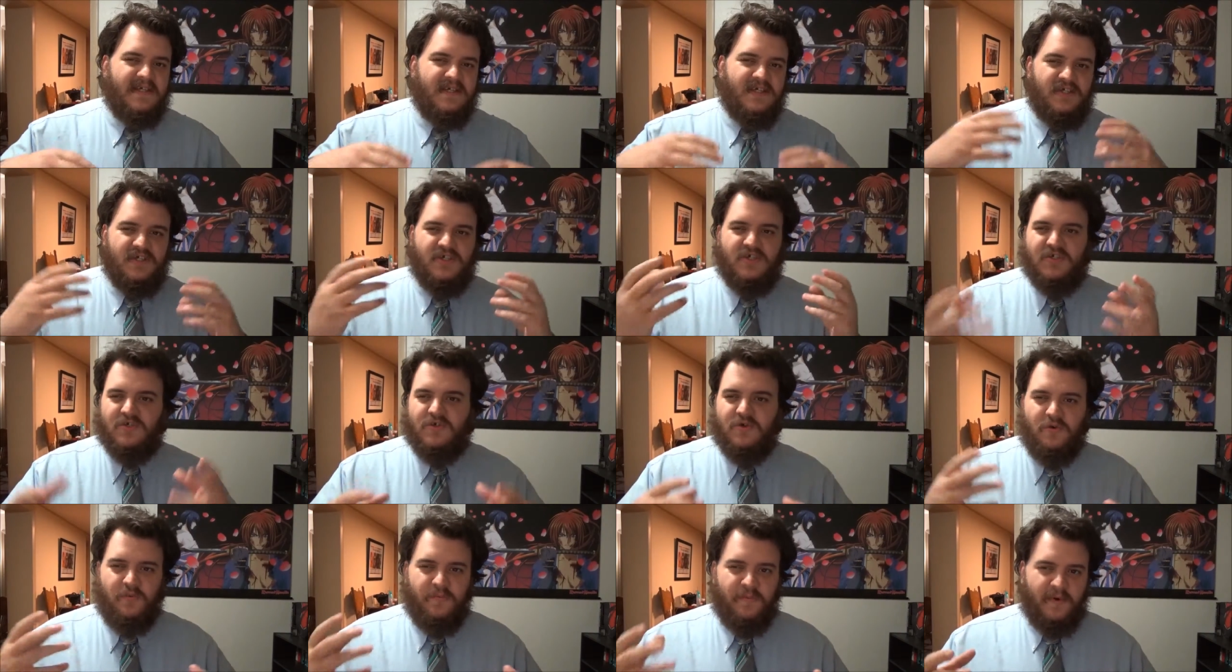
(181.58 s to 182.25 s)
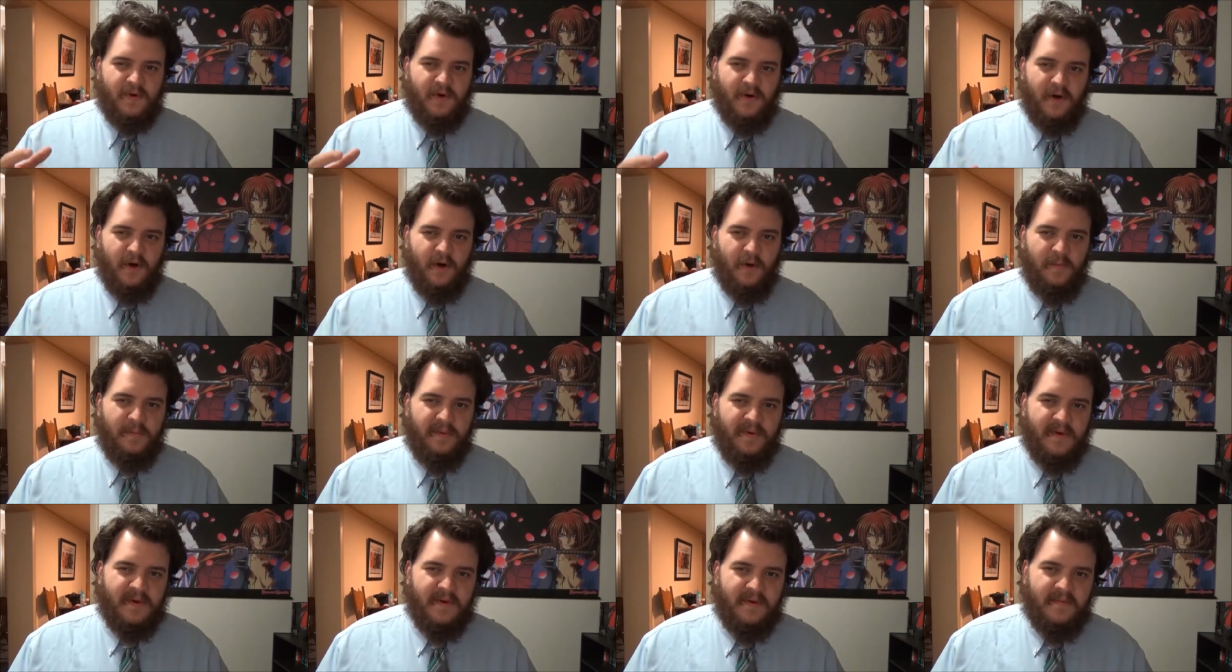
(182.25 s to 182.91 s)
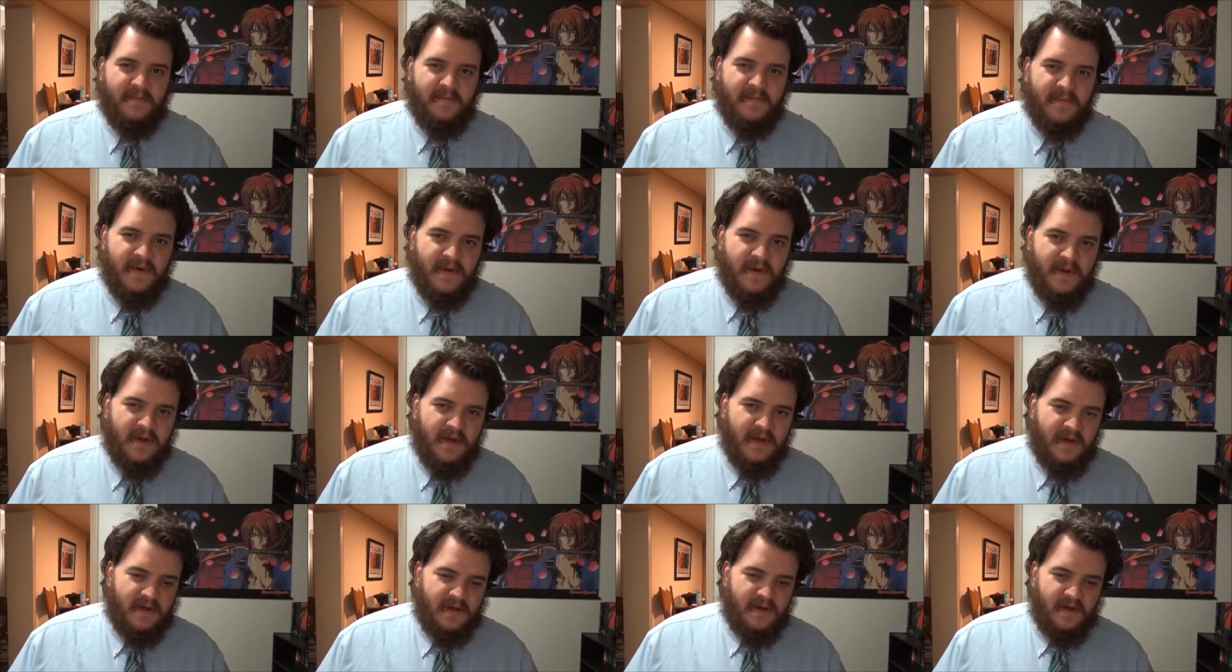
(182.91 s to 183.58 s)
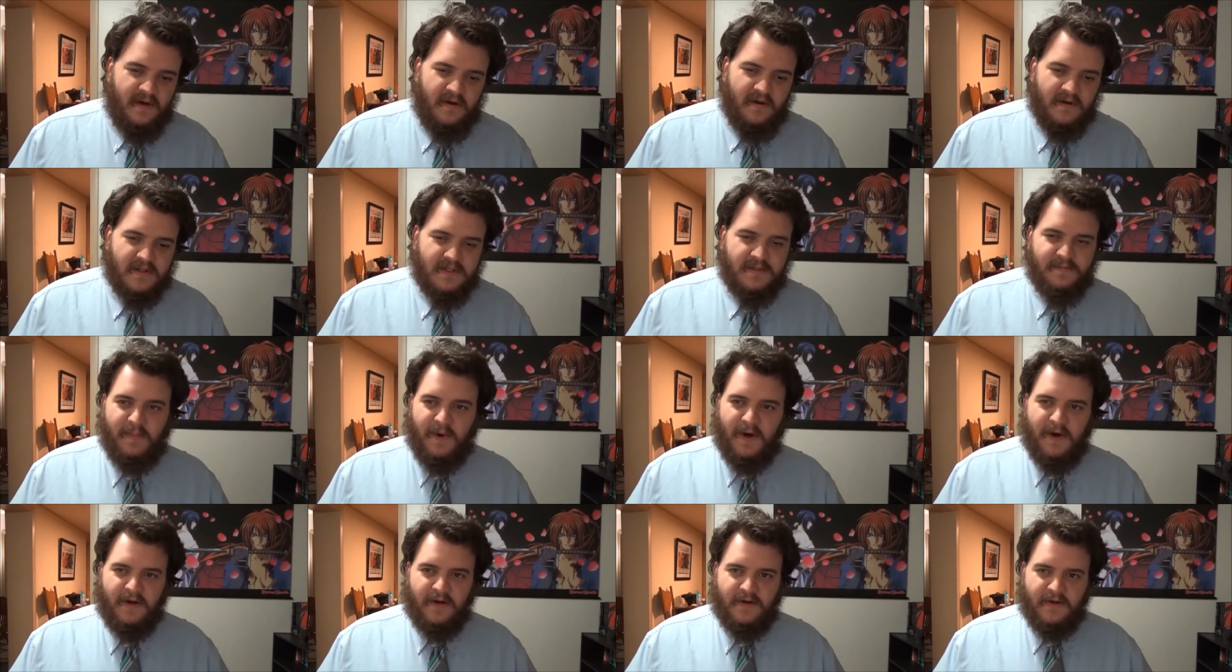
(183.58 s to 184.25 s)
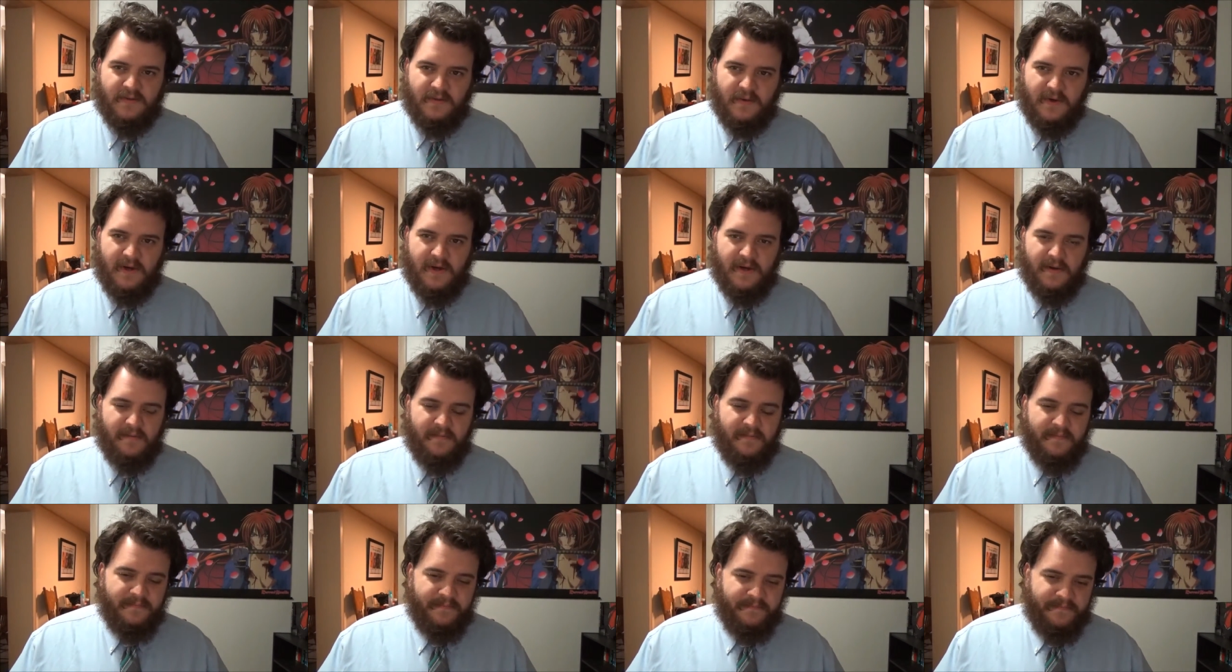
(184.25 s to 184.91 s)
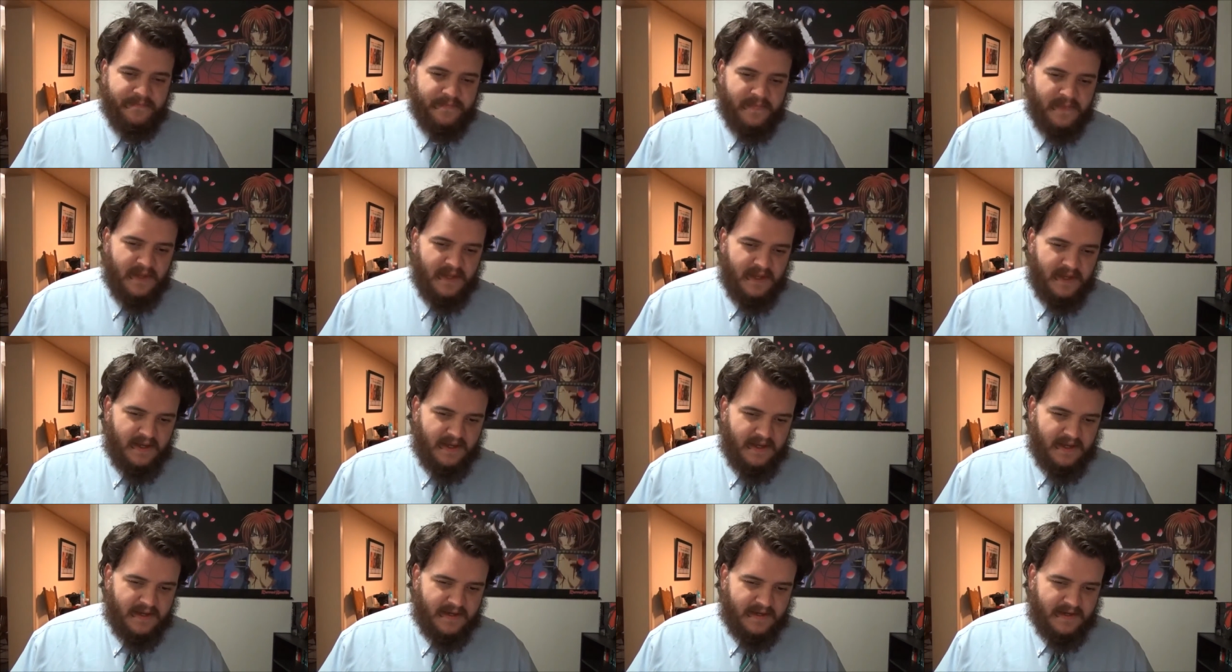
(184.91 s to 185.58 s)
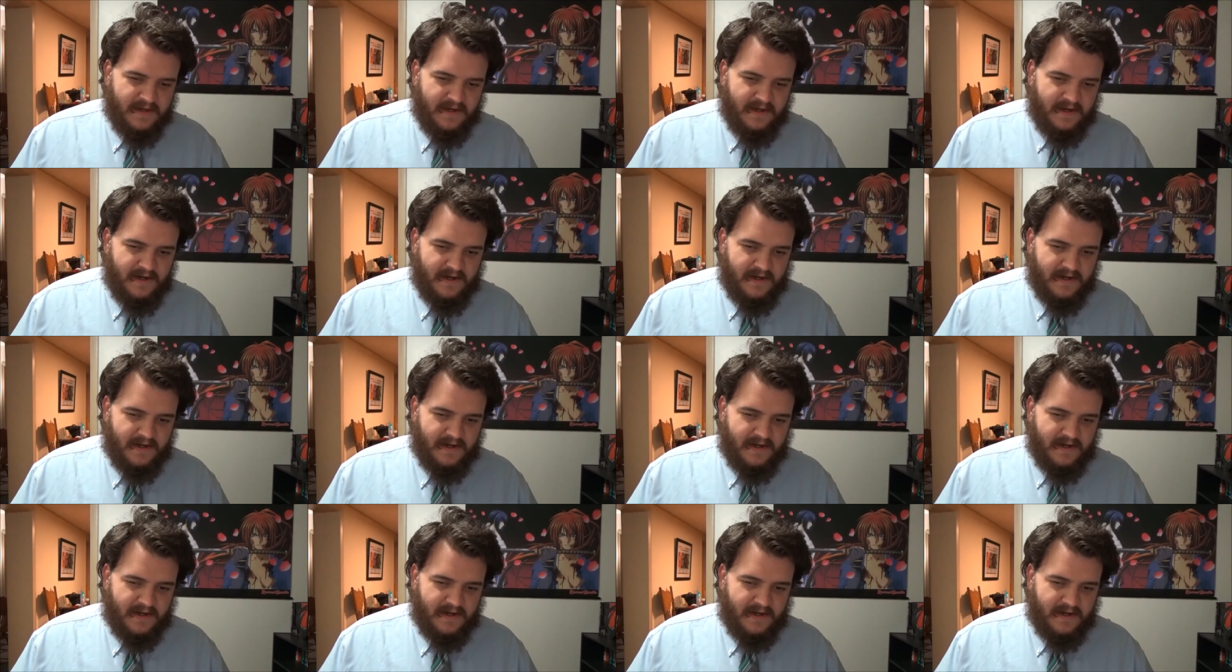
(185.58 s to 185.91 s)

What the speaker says: super opium called Spider's Web, and